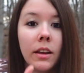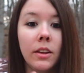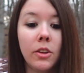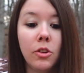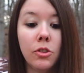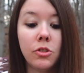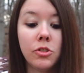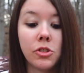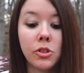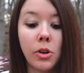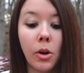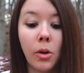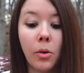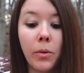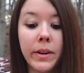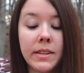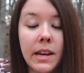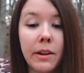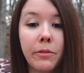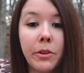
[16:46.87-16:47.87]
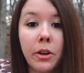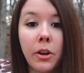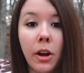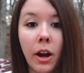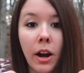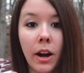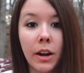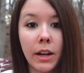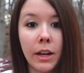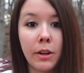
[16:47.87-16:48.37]
You should always have your
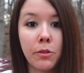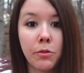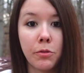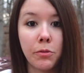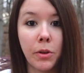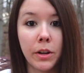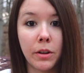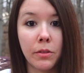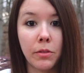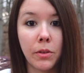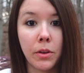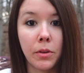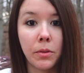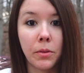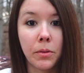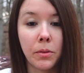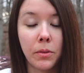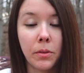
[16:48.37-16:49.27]
cart in front of you.